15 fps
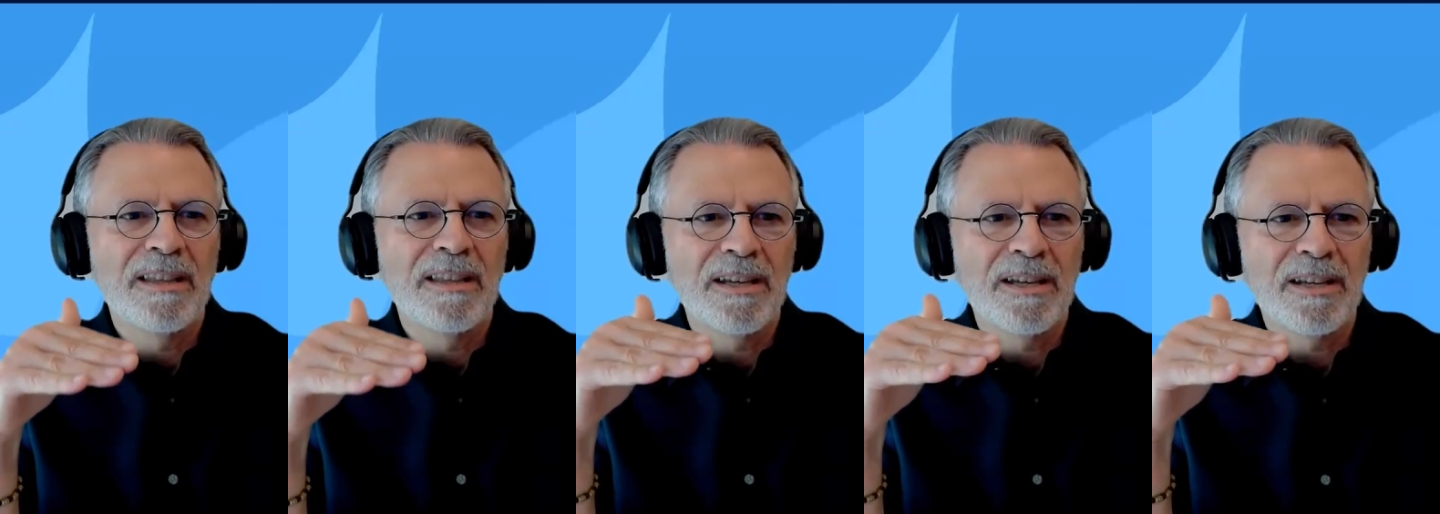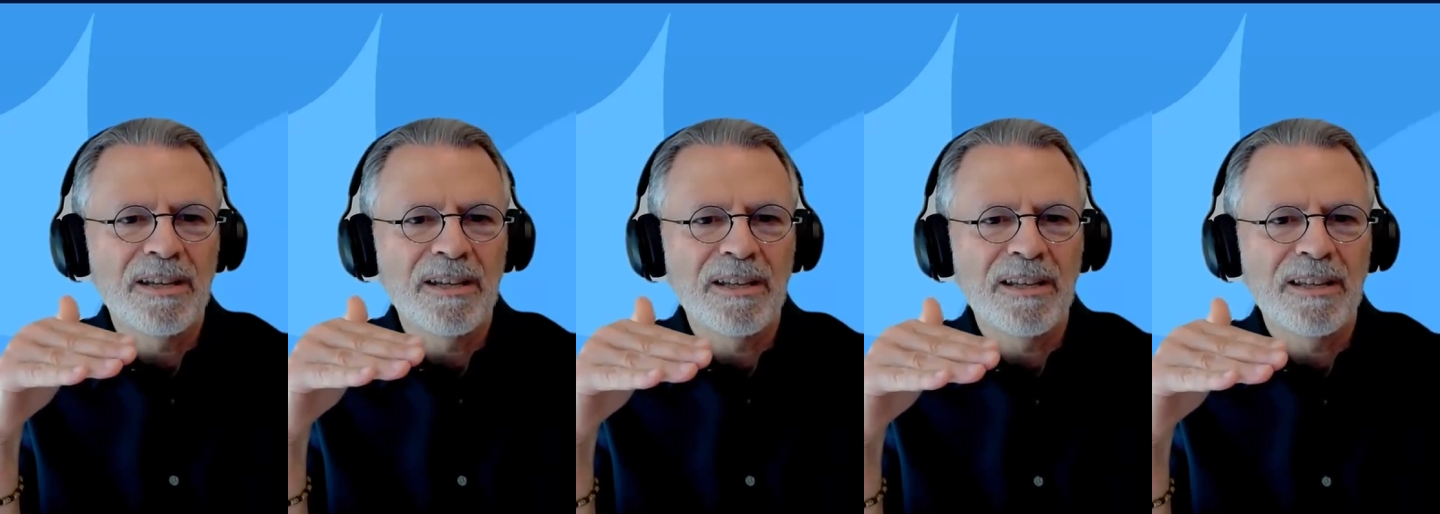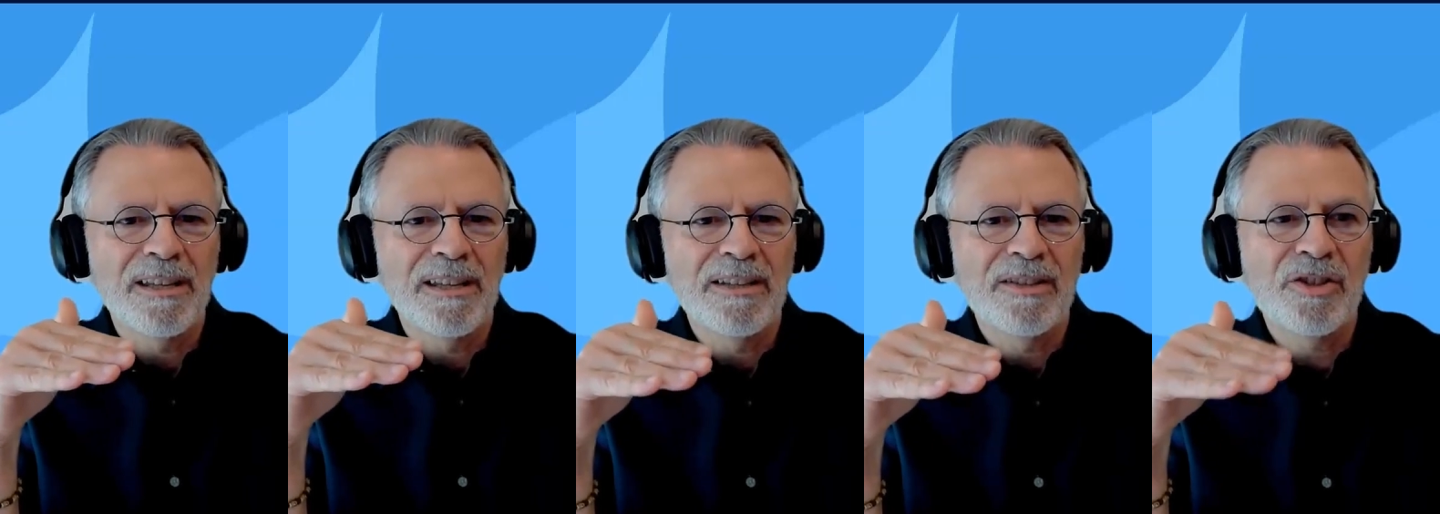the
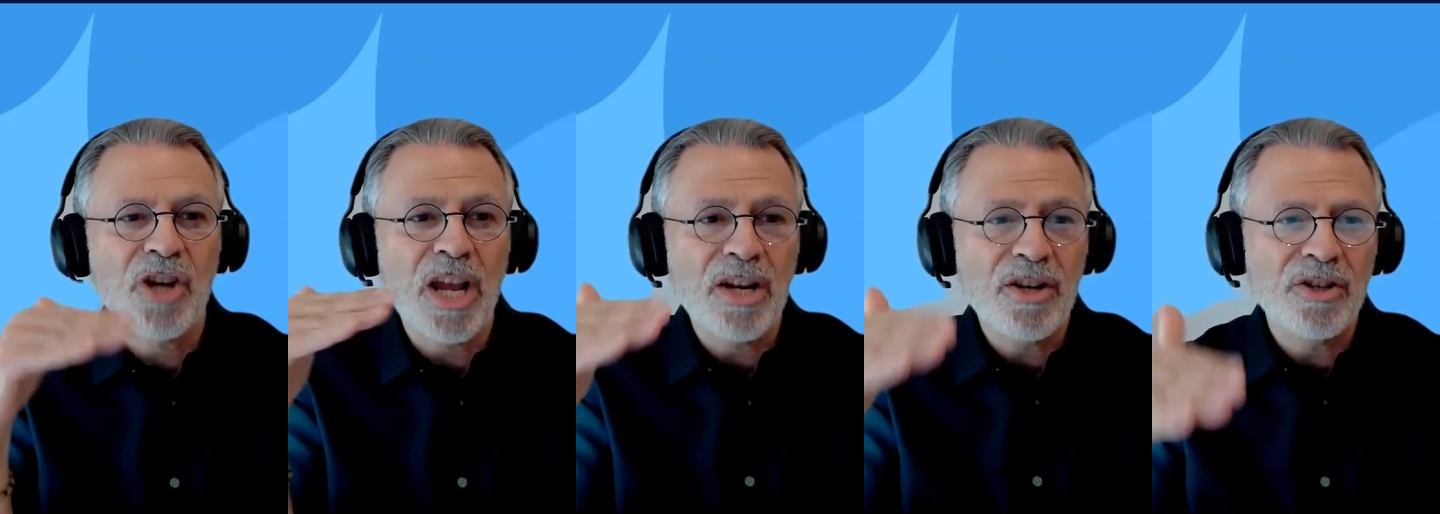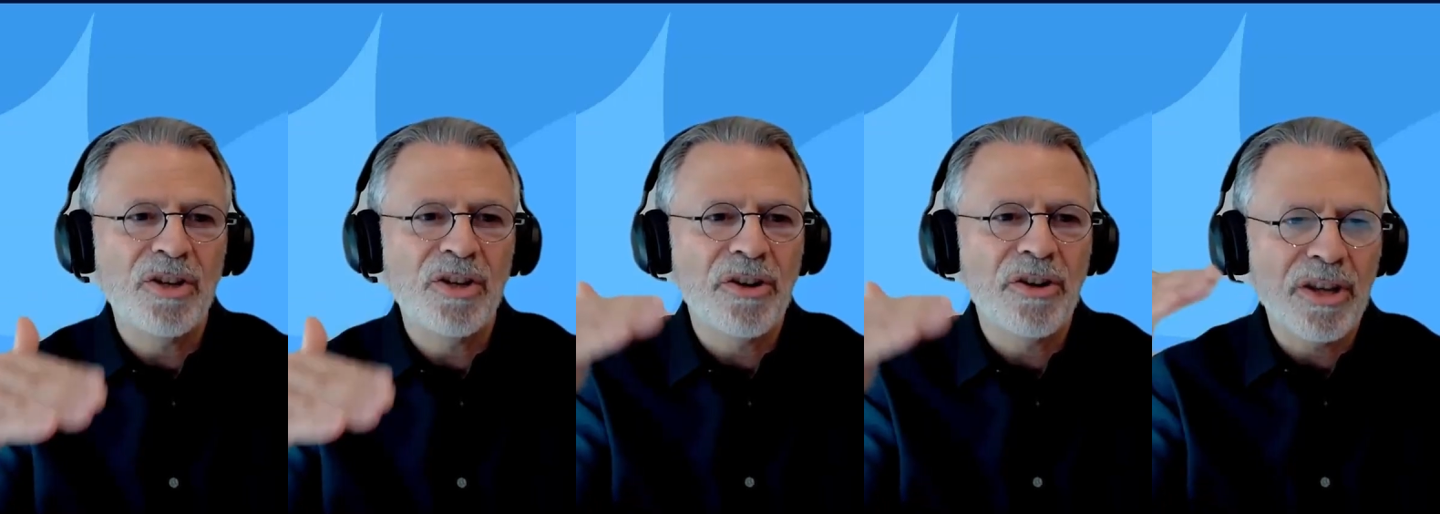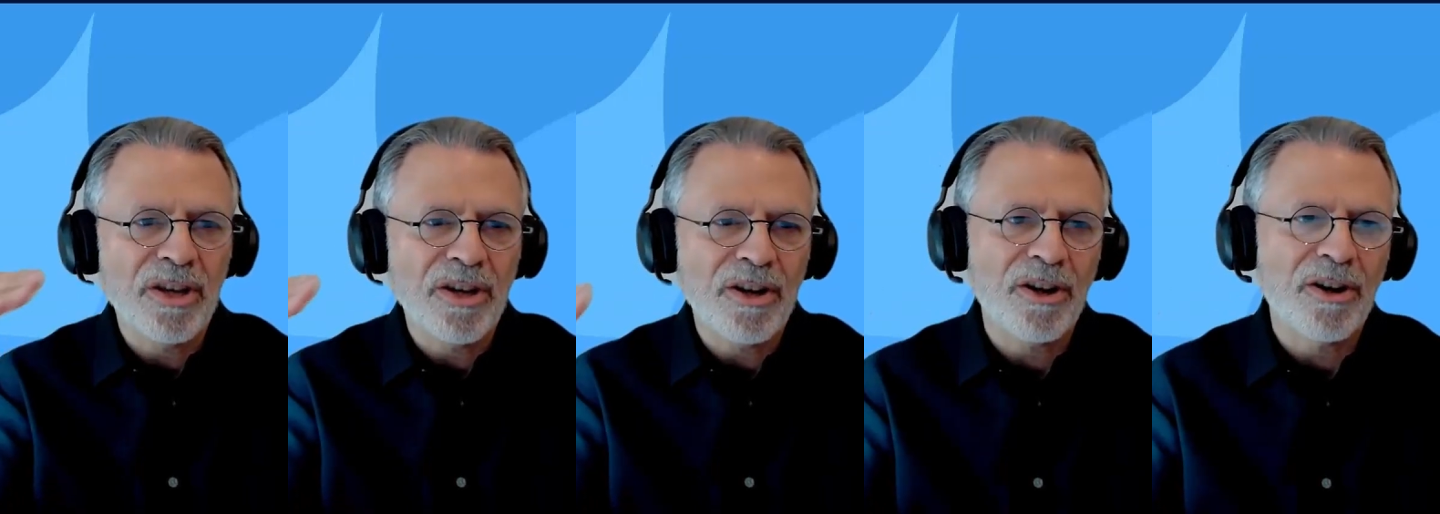change year to
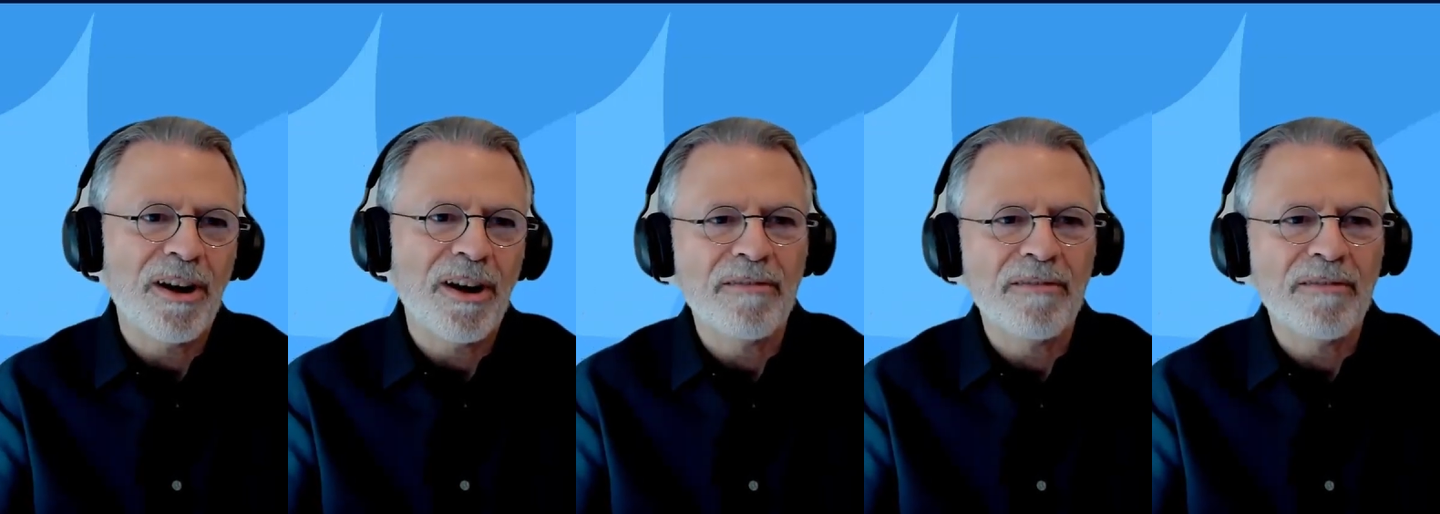year.